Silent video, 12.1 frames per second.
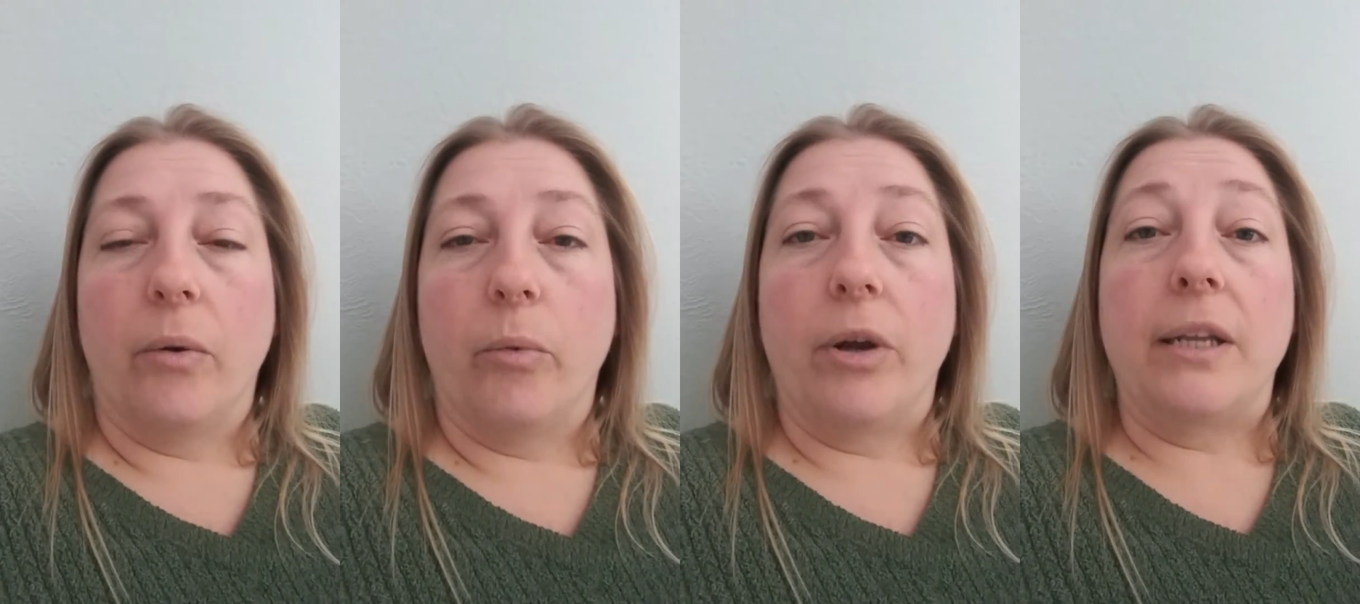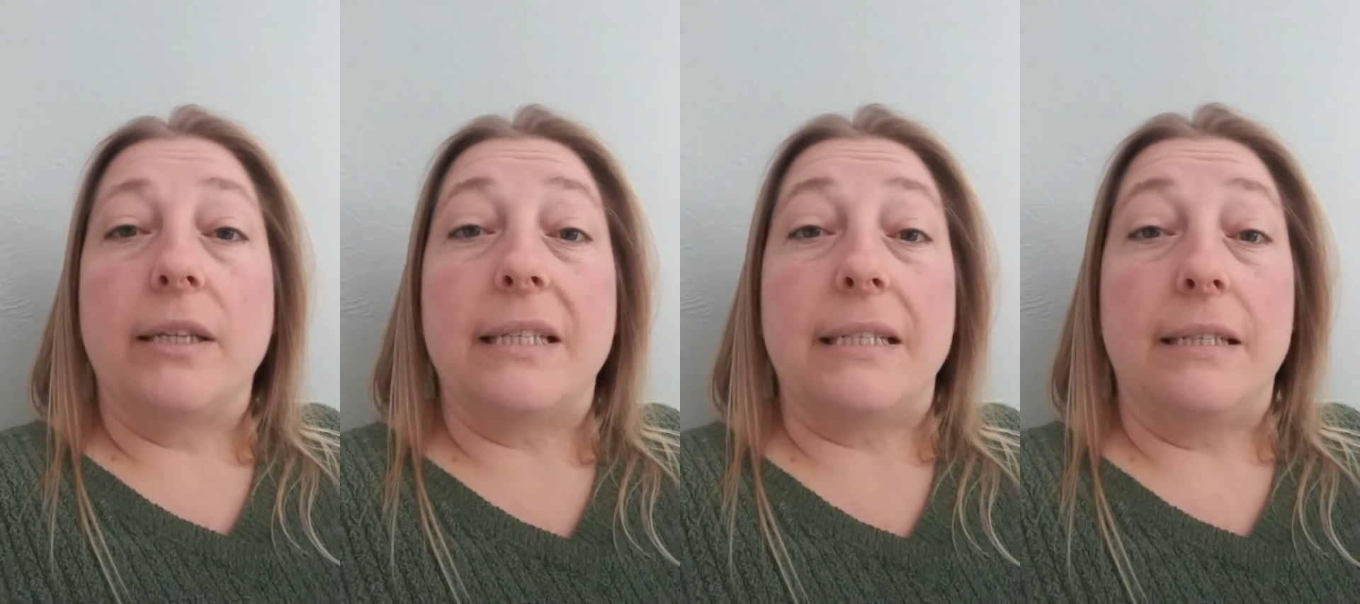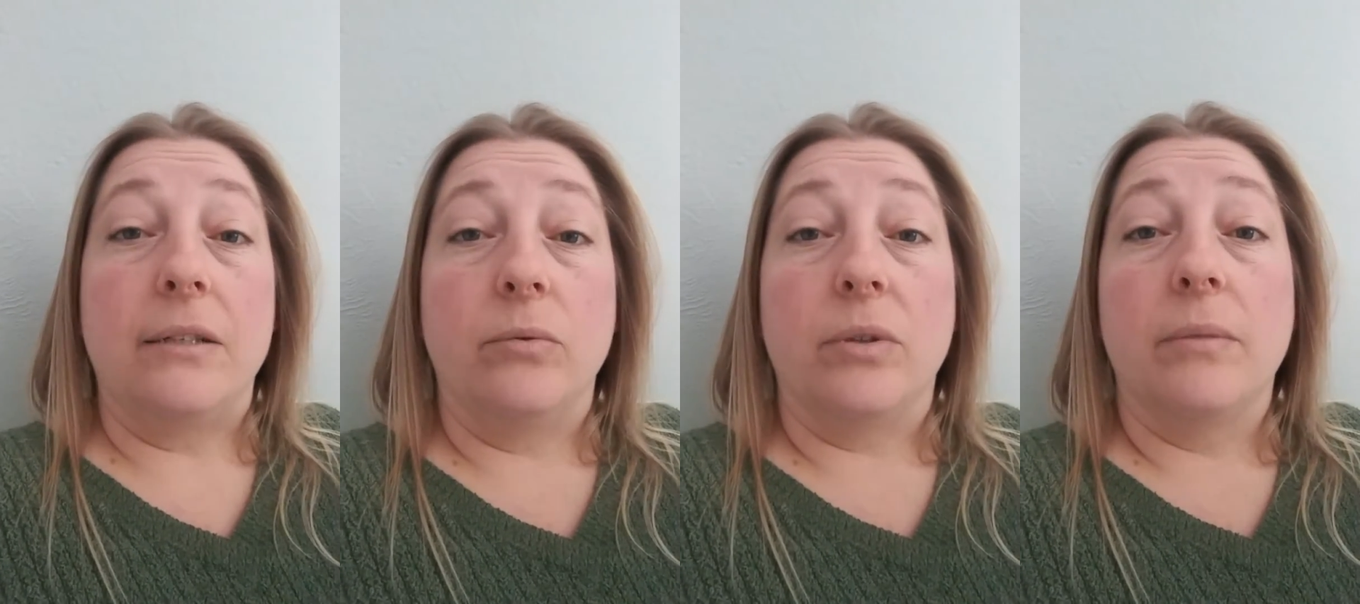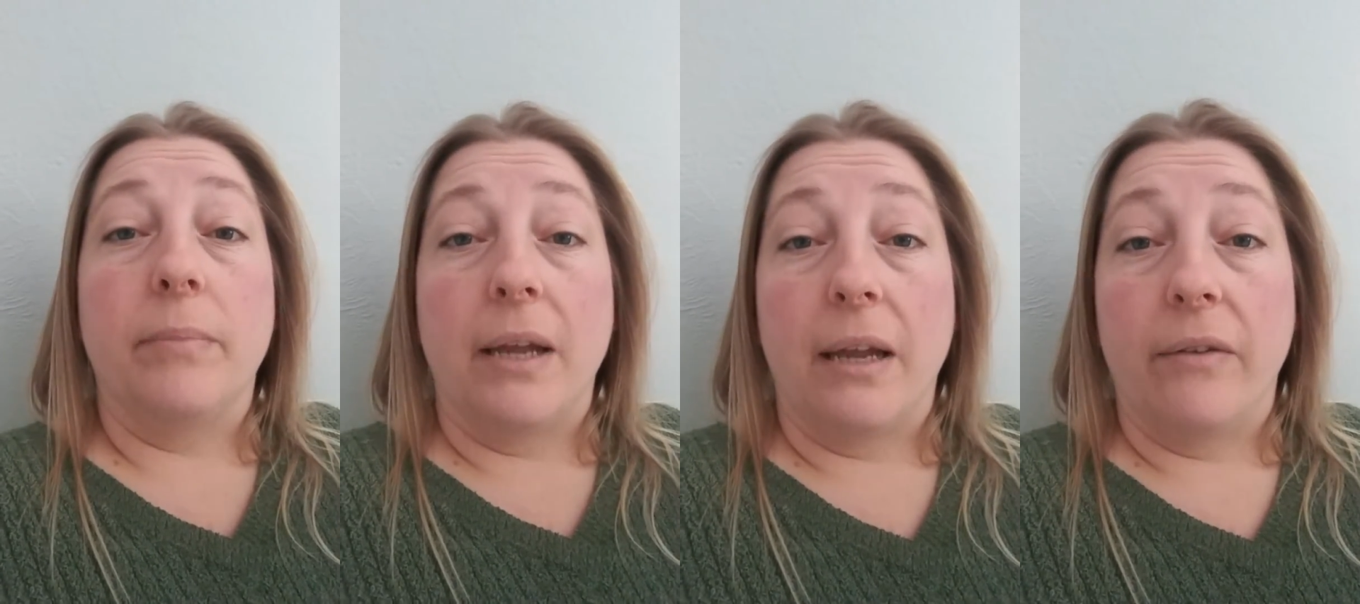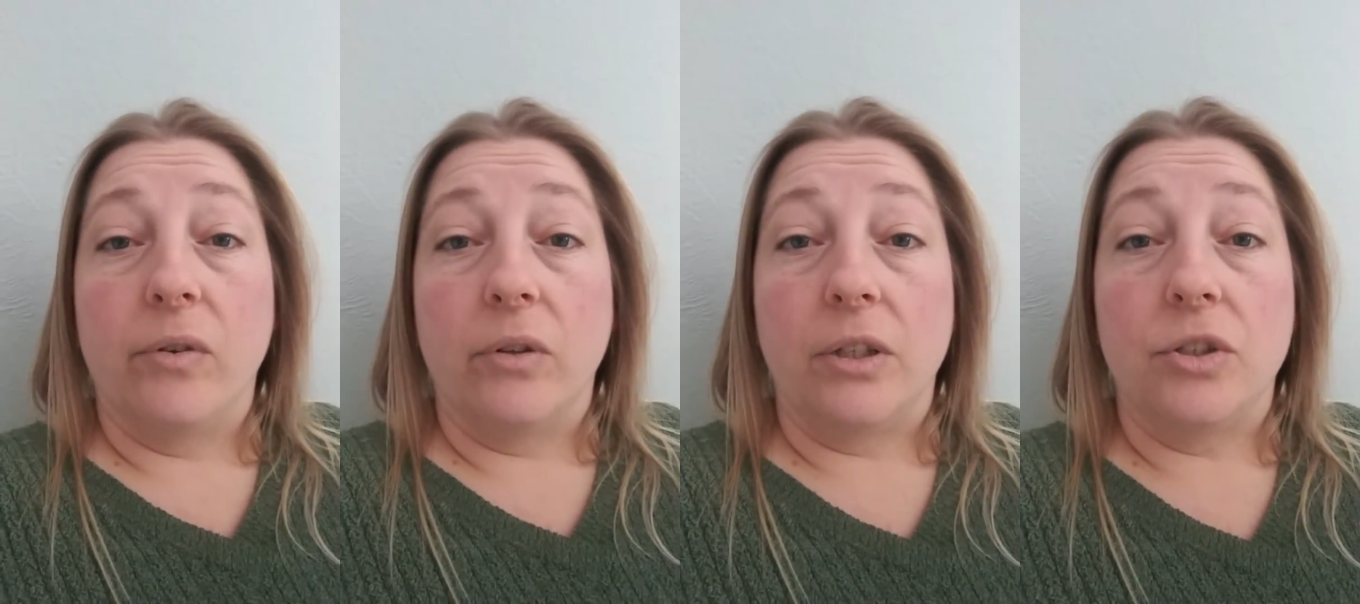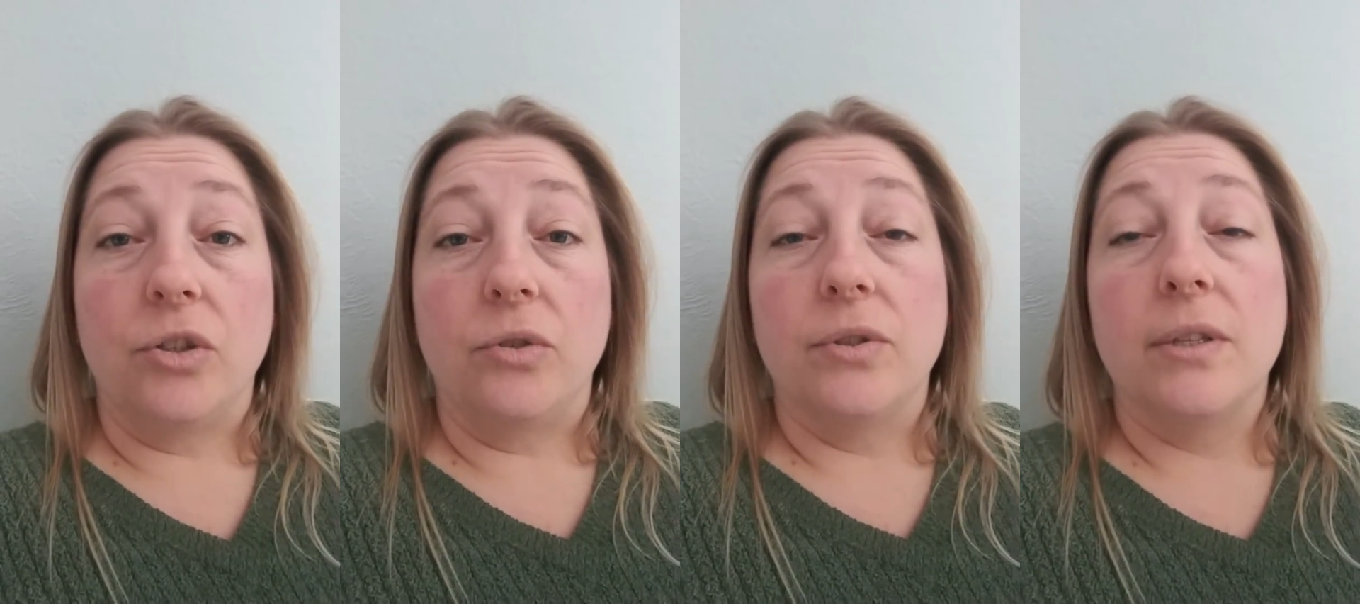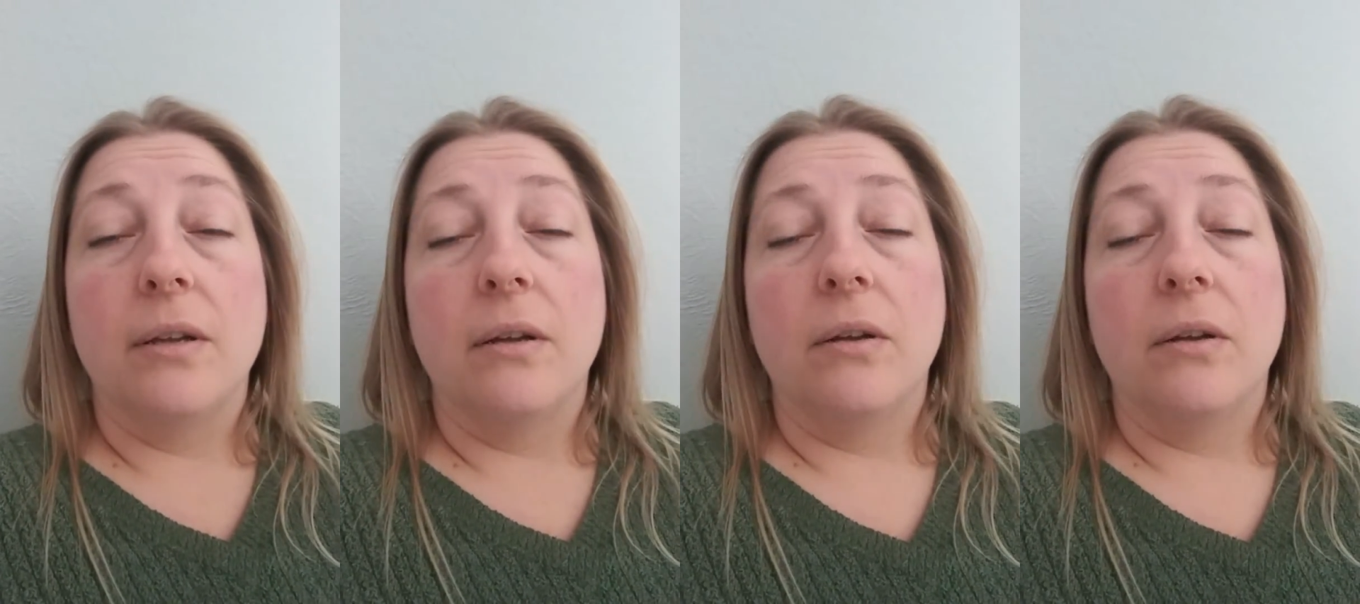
wanting to deal with behavioral issues,